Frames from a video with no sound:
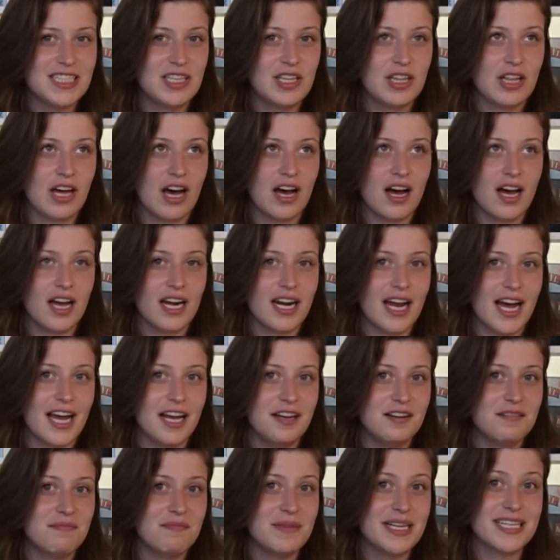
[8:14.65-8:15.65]
thought
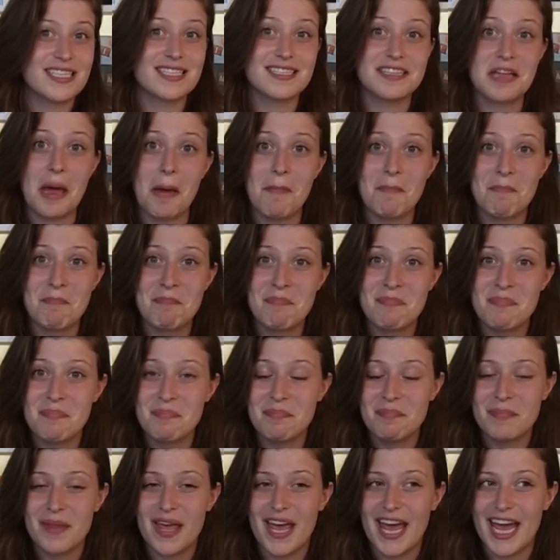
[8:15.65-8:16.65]
I'd missed them,
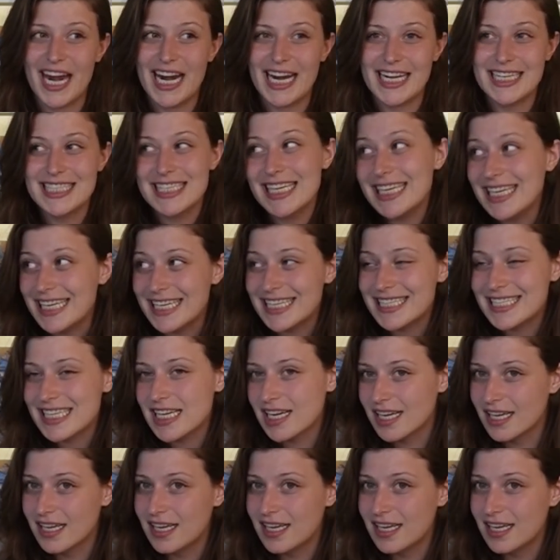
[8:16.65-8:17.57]
and I didn't.